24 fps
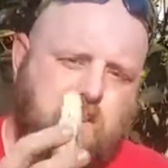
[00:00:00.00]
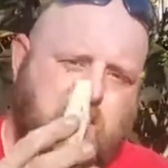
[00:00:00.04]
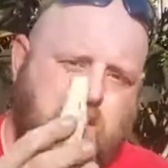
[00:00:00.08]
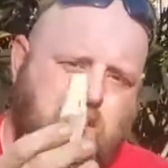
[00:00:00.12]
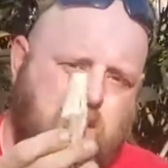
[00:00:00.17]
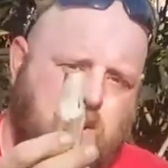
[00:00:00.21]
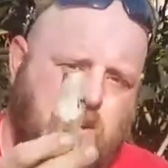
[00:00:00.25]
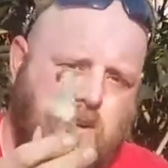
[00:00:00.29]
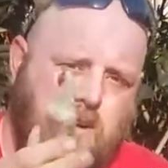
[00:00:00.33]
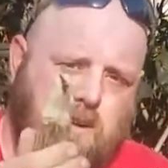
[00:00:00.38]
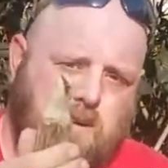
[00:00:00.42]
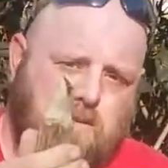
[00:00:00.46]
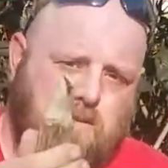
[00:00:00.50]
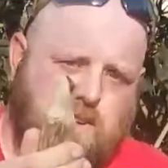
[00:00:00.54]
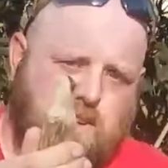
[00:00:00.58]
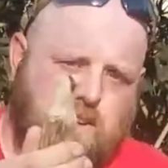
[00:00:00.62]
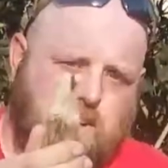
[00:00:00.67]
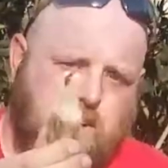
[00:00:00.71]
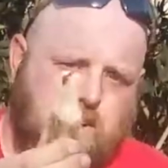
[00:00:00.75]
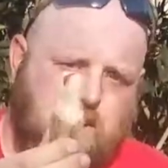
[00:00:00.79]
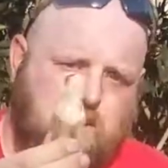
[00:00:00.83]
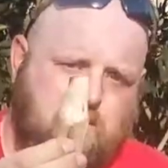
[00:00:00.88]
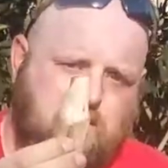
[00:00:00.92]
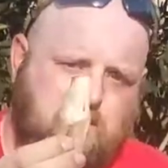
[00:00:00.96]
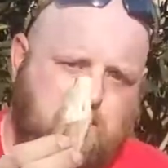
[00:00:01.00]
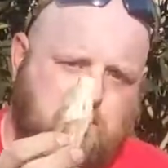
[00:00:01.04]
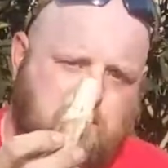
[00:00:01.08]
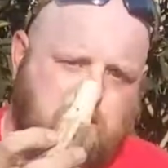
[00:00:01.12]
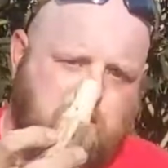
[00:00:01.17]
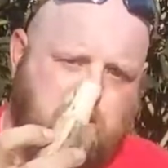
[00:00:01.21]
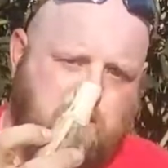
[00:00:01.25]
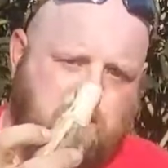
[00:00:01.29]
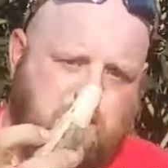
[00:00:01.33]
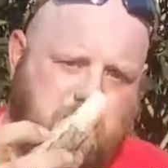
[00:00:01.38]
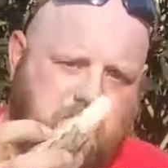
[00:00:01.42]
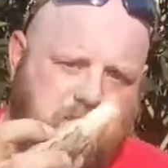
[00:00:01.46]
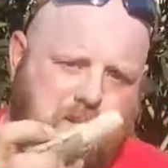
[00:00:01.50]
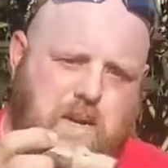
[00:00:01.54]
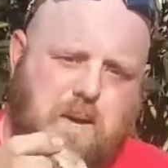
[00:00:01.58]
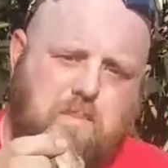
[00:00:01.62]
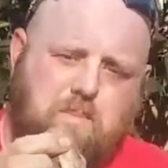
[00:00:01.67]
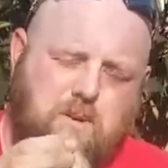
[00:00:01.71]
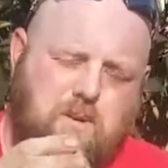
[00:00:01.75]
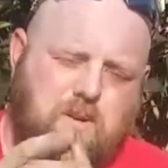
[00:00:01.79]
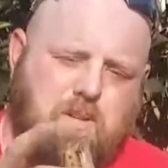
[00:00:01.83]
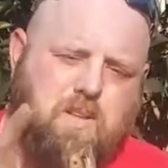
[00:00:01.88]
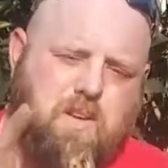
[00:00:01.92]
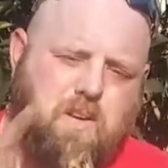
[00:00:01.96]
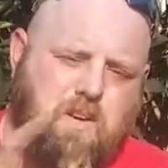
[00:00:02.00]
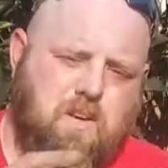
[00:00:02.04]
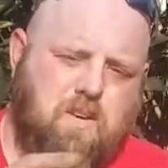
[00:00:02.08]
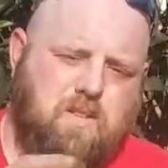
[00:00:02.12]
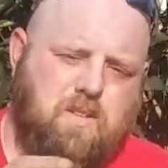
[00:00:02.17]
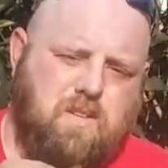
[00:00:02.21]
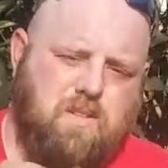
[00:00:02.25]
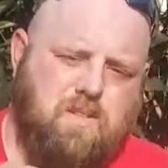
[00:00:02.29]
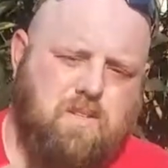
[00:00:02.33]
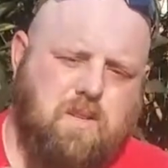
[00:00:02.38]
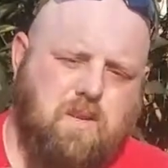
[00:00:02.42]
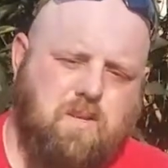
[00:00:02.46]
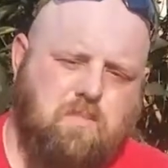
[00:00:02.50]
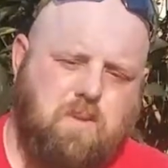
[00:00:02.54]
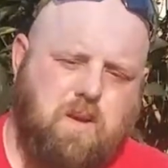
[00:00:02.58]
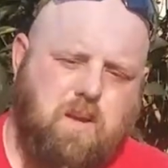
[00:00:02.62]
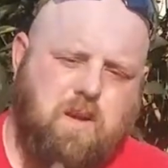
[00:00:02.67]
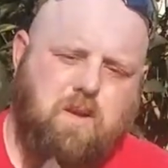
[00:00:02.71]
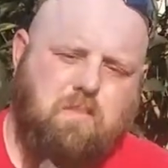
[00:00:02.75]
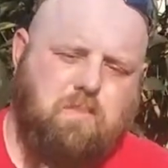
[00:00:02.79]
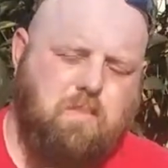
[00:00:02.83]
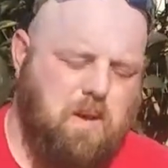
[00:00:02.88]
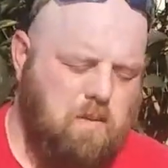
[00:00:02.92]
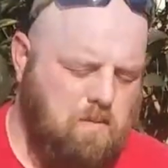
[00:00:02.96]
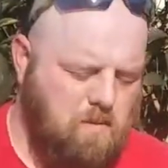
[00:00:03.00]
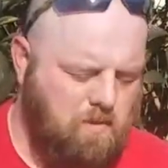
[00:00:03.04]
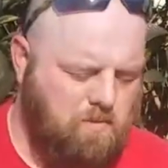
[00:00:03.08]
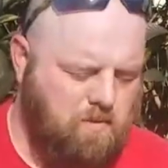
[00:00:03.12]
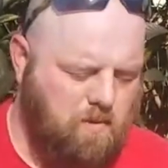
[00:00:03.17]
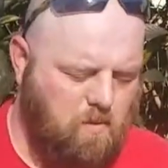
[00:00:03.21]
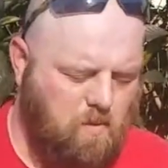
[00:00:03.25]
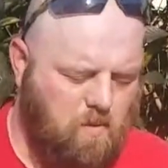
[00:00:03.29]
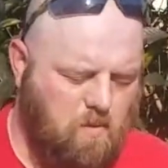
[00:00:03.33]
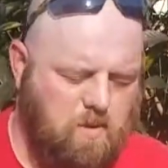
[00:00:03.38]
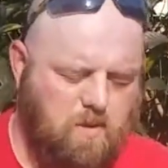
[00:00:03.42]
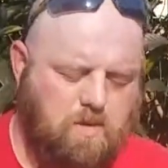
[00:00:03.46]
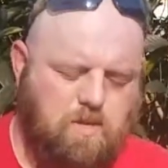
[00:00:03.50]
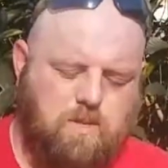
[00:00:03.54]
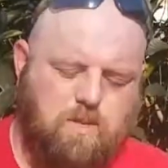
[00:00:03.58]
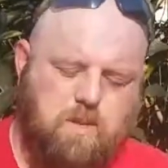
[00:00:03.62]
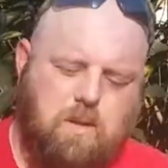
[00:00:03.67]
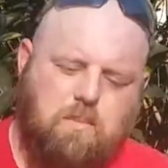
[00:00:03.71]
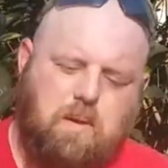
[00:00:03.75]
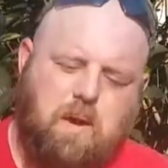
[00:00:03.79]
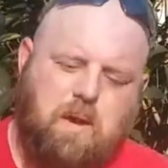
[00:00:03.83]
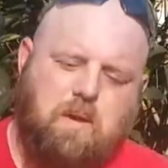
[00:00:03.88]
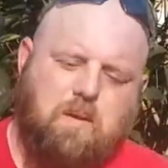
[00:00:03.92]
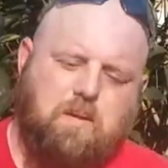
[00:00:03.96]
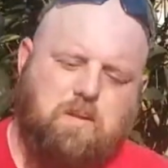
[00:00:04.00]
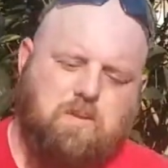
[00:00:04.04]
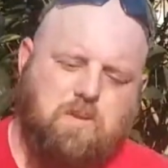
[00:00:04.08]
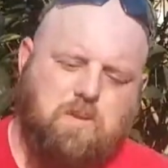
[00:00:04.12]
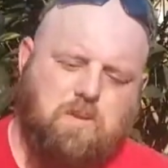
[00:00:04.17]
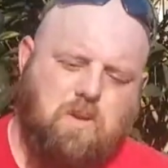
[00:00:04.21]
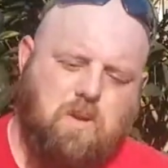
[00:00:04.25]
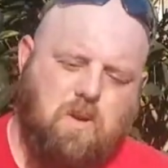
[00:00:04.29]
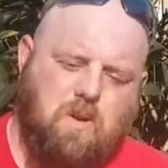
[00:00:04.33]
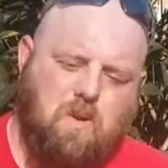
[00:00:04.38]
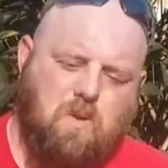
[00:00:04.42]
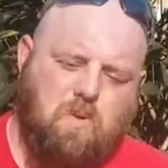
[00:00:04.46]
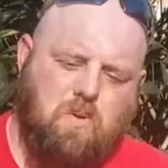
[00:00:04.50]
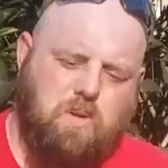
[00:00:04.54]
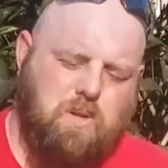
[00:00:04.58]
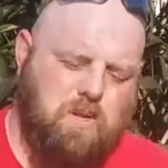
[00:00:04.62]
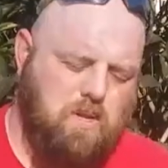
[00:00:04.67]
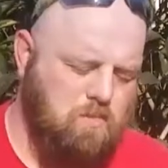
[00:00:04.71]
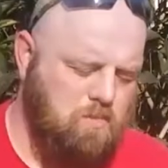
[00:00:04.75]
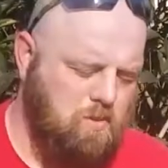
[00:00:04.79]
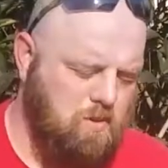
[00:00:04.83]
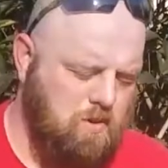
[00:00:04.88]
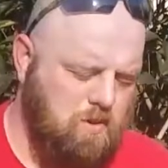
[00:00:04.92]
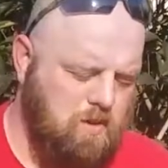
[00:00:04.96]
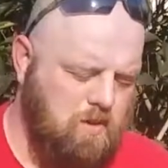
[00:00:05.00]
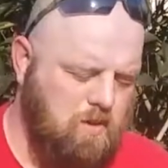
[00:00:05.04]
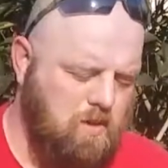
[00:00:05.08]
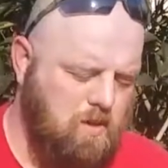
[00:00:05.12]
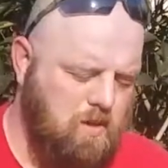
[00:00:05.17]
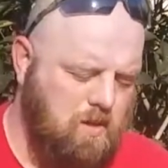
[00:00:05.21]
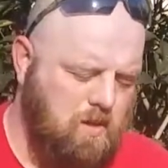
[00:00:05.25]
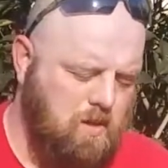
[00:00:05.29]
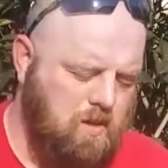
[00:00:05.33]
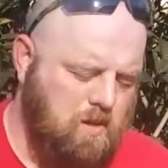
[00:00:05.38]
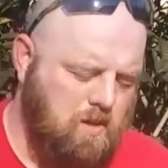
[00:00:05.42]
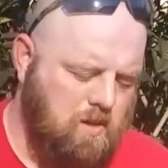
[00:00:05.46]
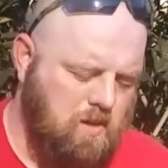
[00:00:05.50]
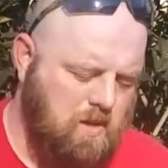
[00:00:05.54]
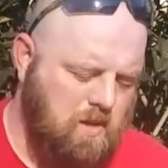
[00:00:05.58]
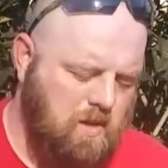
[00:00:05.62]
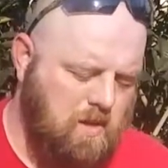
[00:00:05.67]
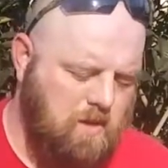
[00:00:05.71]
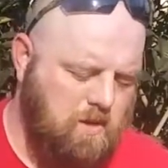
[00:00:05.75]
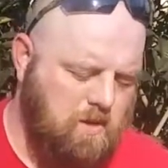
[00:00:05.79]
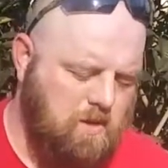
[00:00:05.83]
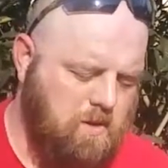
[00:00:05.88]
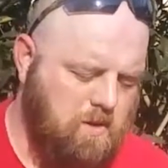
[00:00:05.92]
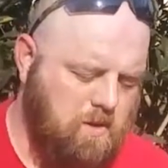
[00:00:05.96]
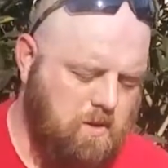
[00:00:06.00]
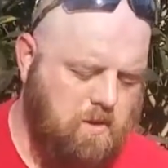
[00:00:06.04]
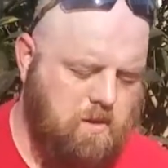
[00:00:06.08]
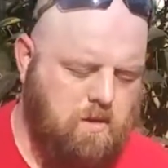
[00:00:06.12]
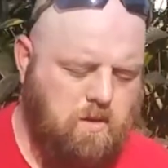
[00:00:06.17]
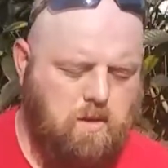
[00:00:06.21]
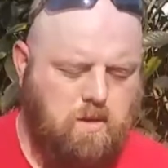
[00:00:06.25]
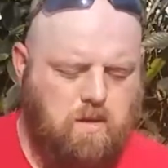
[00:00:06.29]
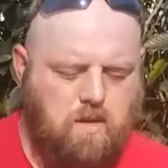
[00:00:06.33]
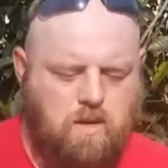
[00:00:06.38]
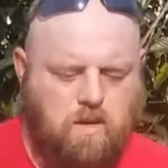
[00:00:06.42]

And I carved it down just a little bit. And I'm going to clean all this up later. Maybe if I wanted to, I might drill a hole in it, put a lanyard on it.